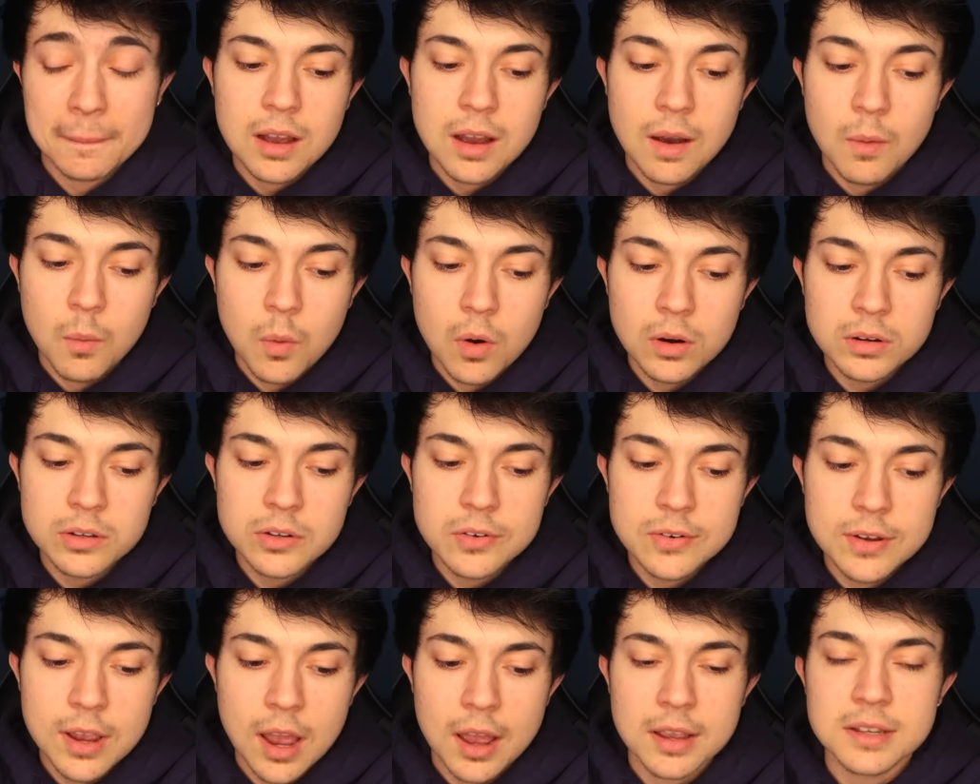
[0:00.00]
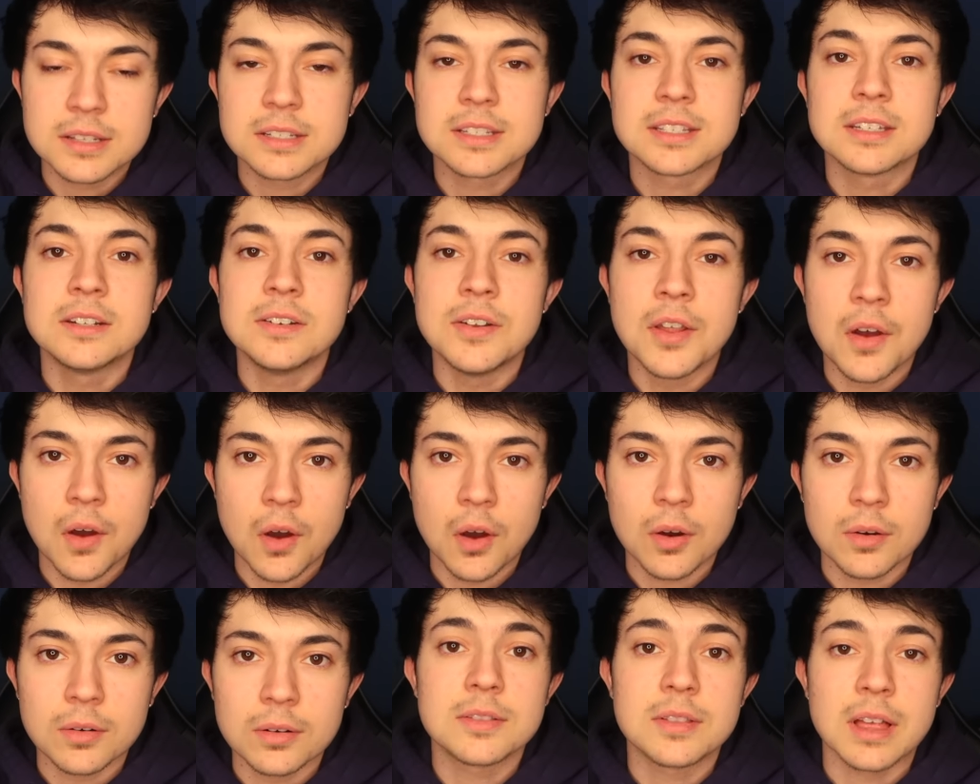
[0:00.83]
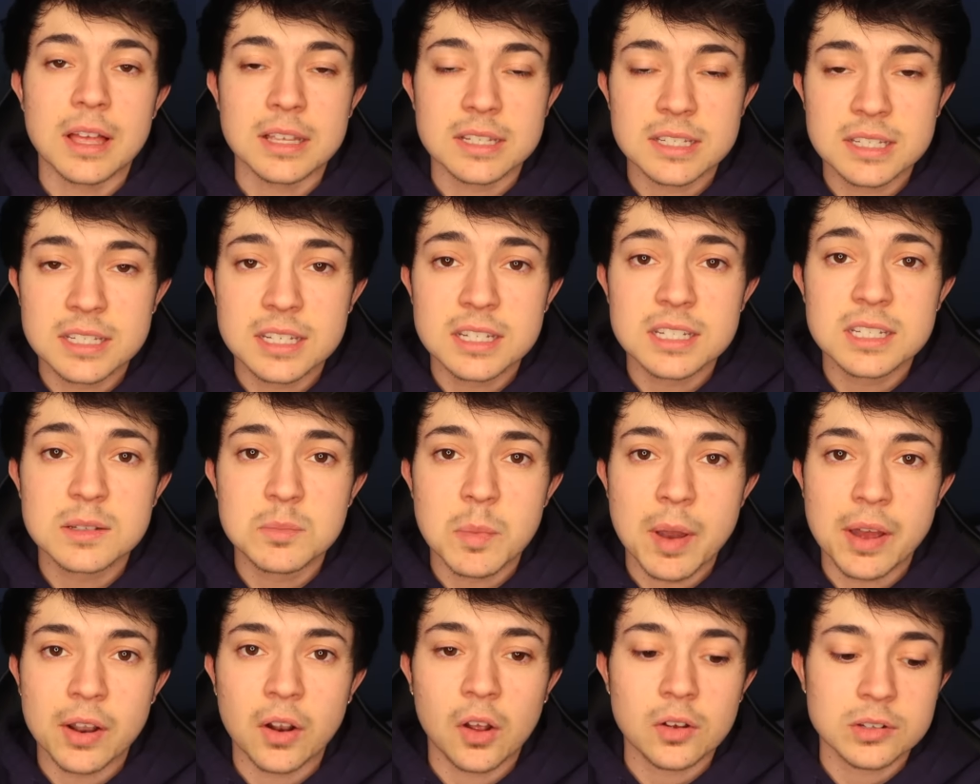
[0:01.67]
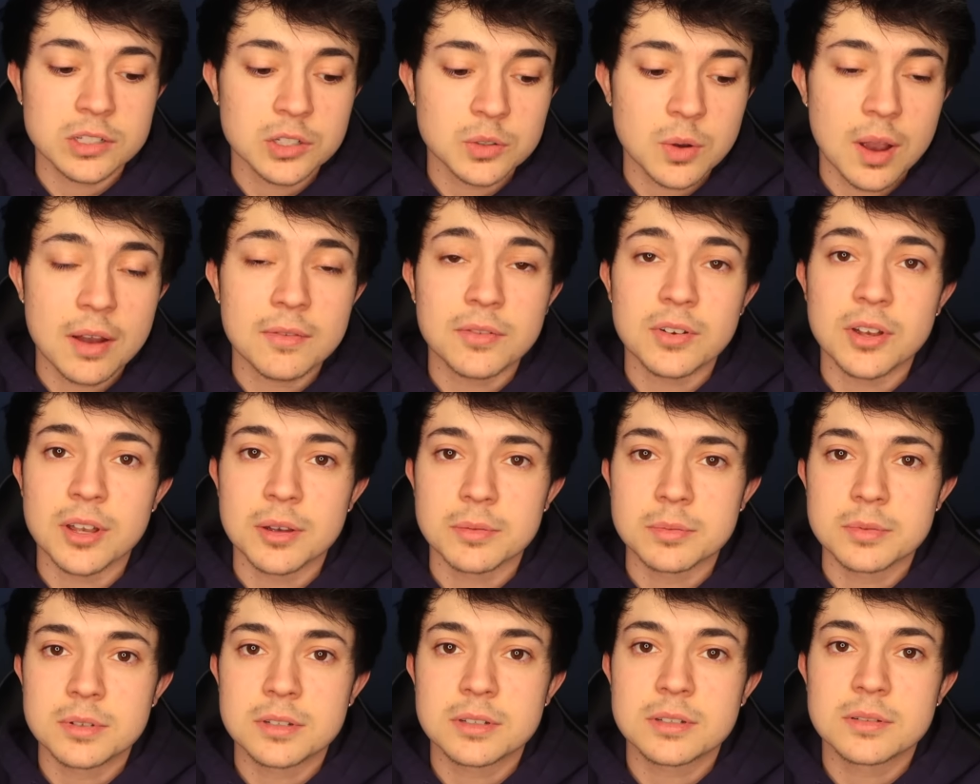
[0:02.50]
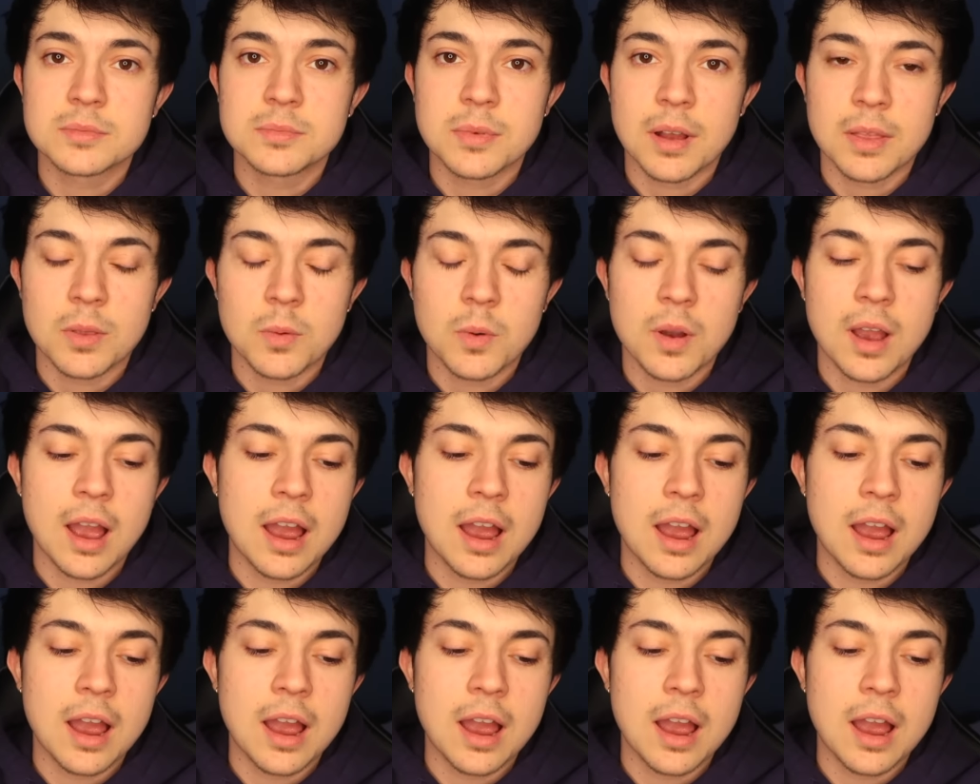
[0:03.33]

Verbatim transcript: I want you guys to know that cis men also have hips, by the way.